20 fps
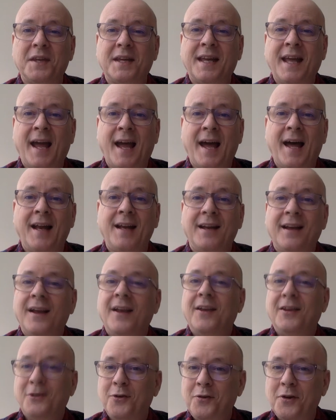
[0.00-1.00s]
a cat,
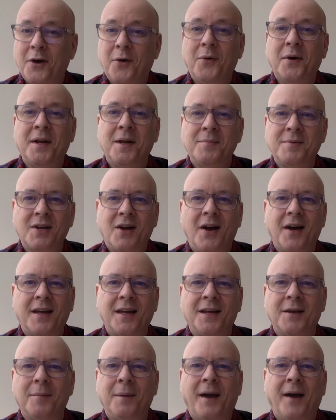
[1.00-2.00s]
you know what I'm
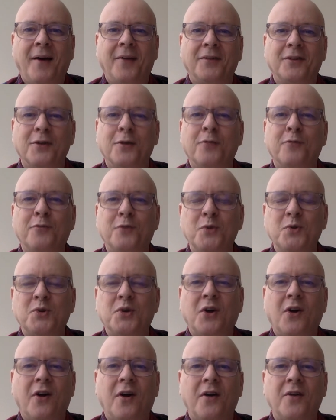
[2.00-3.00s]
talking about. The
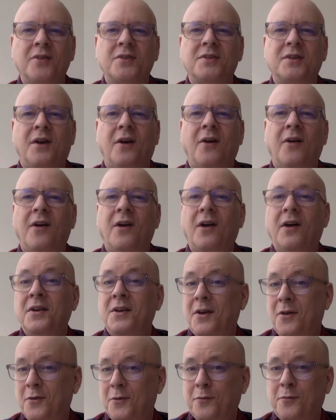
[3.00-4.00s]
futars are
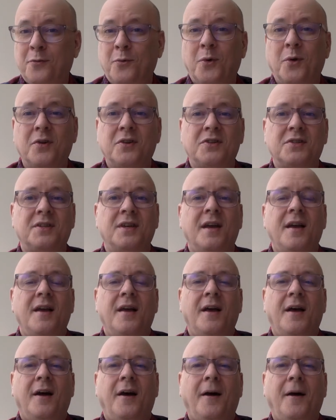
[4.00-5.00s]
another force
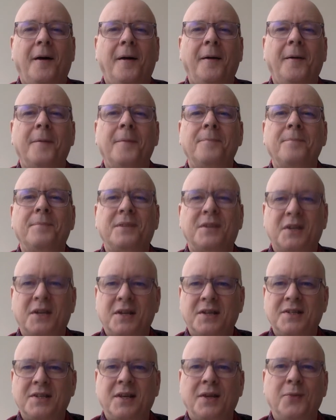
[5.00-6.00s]
um, to
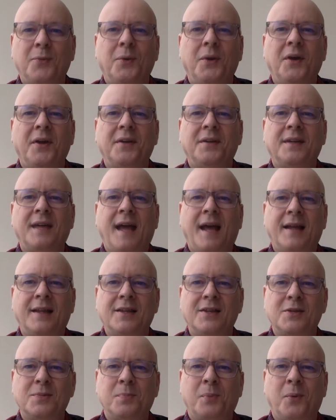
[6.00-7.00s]
contend with at
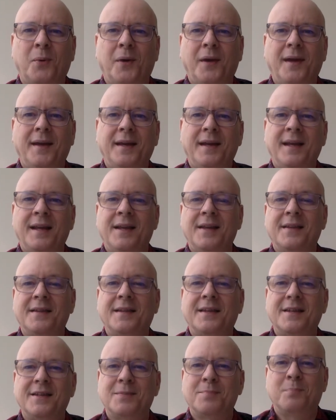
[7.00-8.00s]
this point in
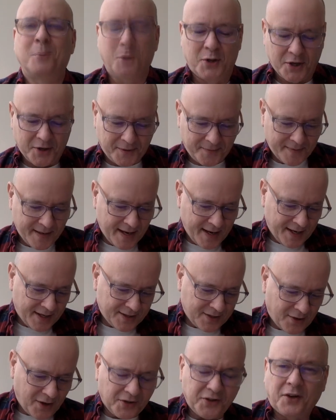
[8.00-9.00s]
this book.
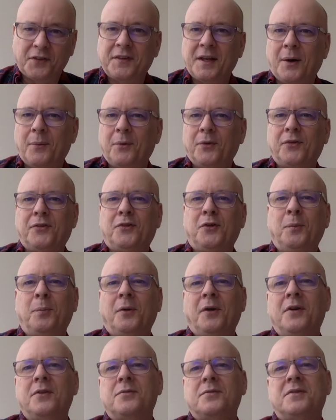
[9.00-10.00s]
So I thought that was
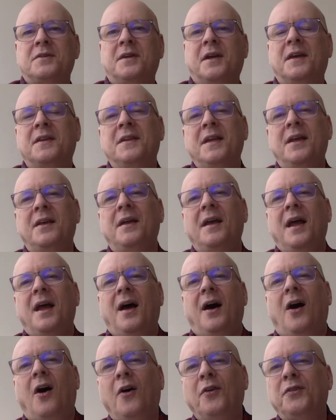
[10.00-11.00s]
super interesting. And then
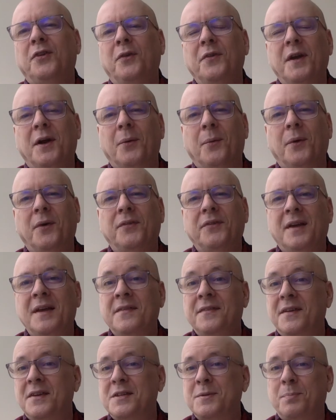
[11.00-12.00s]
also there was
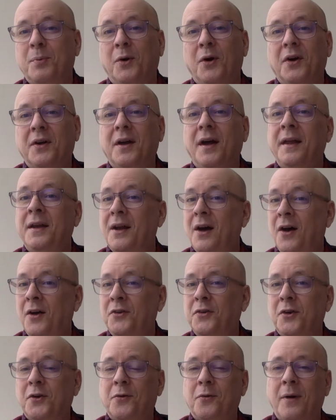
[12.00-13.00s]
in this book an
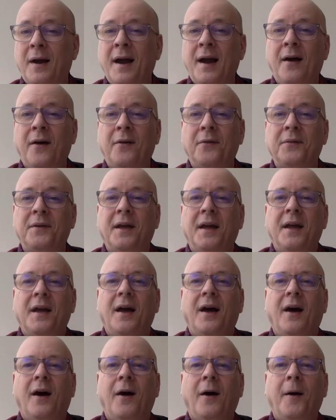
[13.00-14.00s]
underground...
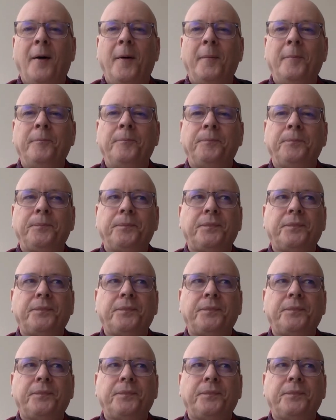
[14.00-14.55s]
Um,